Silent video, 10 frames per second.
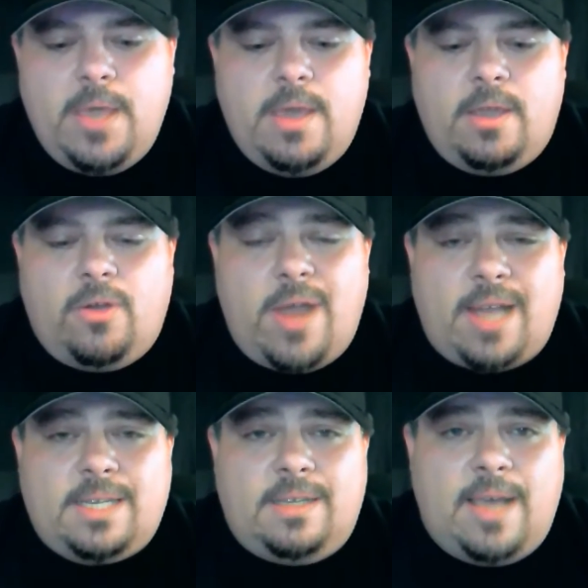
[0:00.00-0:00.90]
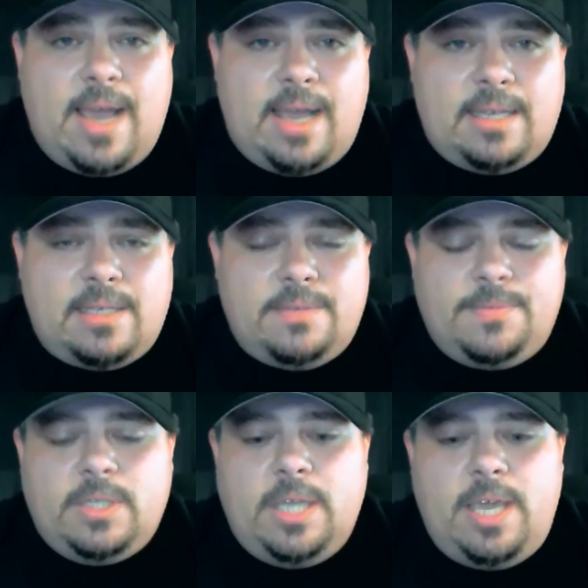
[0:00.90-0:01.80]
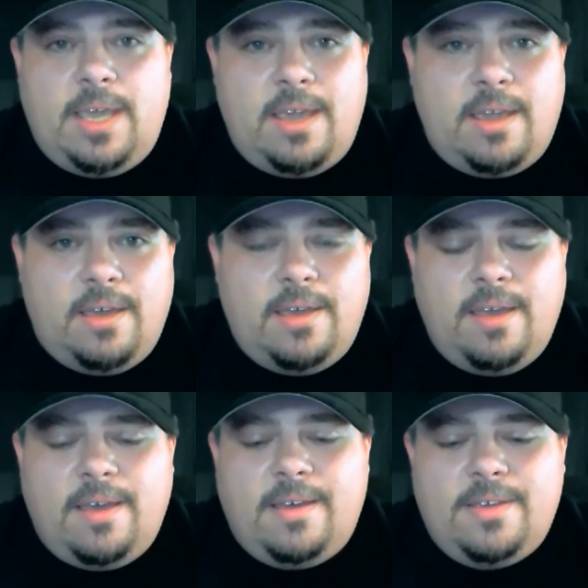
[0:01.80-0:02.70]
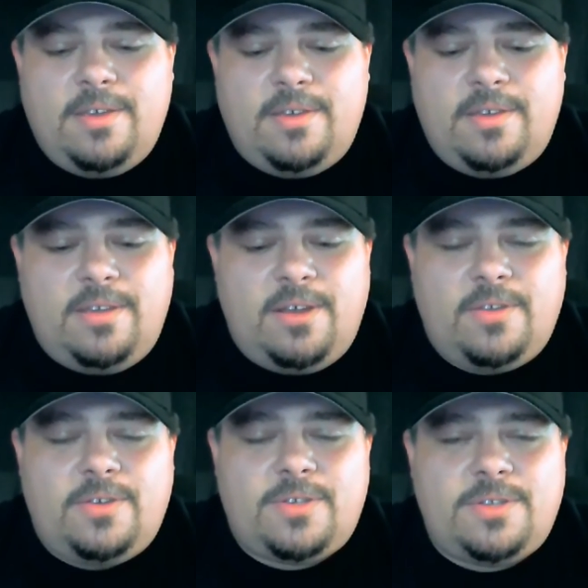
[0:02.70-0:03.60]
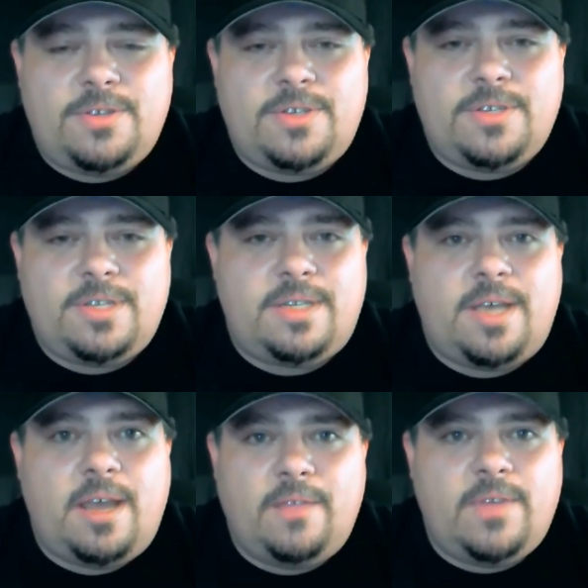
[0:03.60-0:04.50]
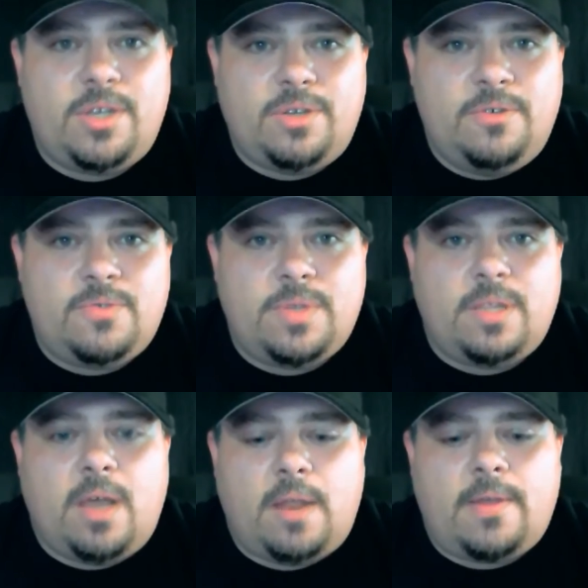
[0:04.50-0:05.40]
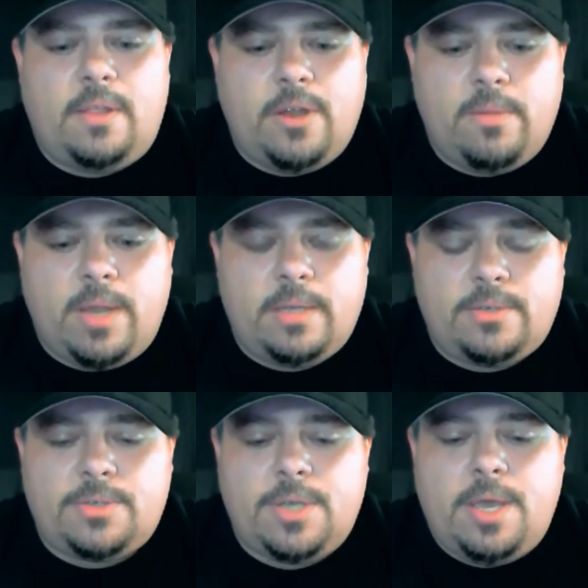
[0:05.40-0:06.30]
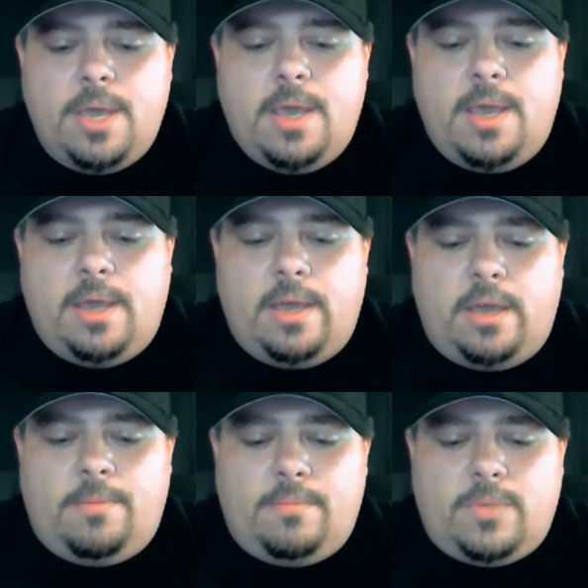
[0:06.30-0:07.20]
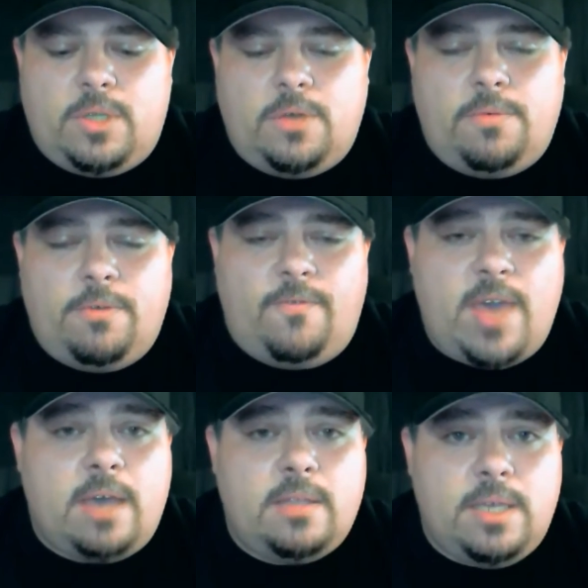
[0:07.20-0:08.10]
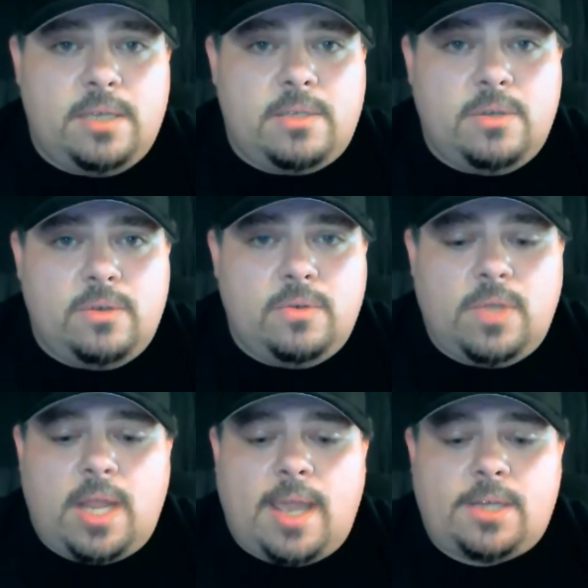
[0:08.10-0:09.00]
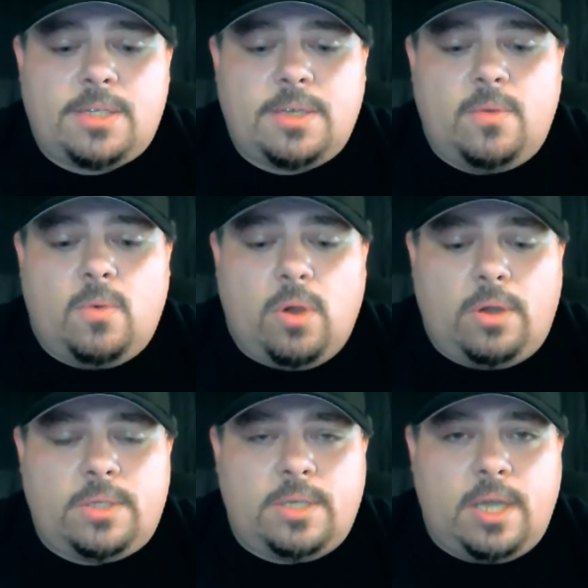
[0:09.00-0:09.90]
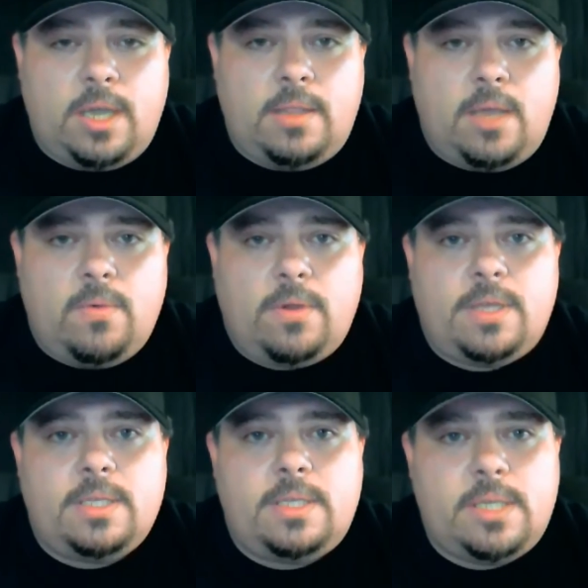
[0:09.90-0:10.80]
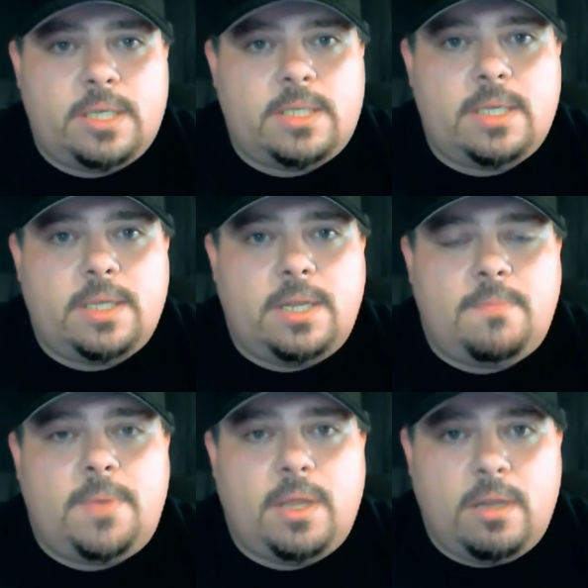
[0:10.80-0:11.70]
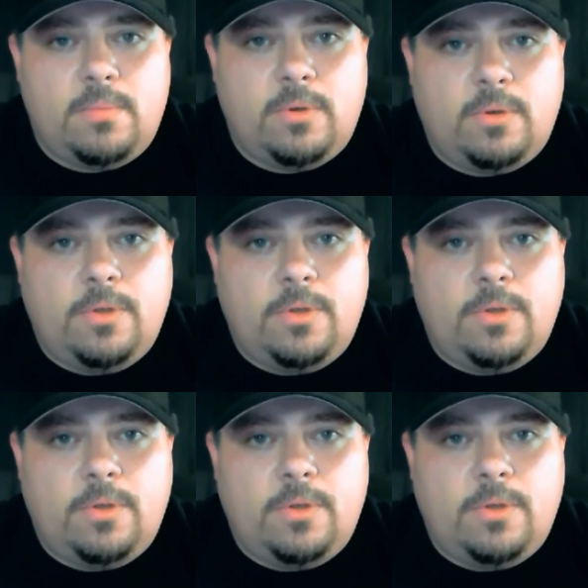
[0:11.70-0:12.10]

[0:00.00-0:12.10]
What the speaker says: Cracked glass, leaking, you know, there's just a ton of issues with a lot of the clearomizers. So when we found these two that actually worked and they were consistently dependable,